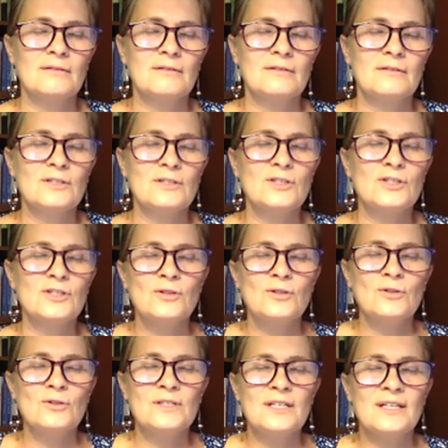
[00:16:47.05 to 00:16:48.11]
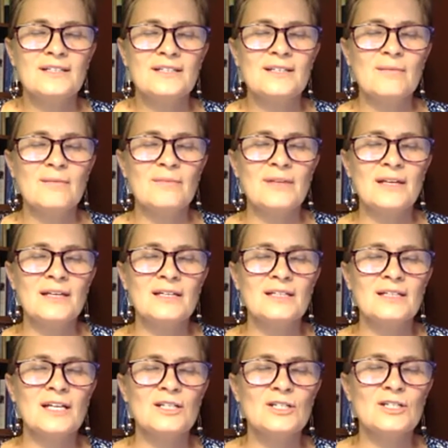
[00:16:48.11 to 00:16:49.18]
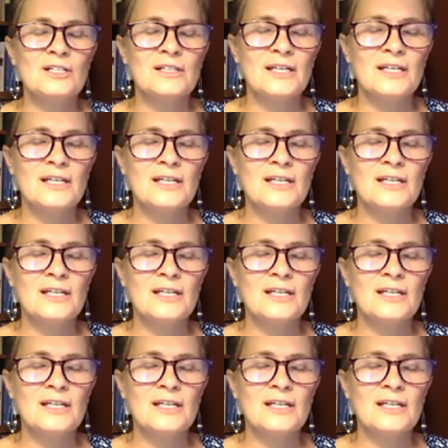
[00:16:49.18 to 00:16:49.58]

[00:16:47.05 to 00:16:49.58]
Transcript: to choosing something intentionally.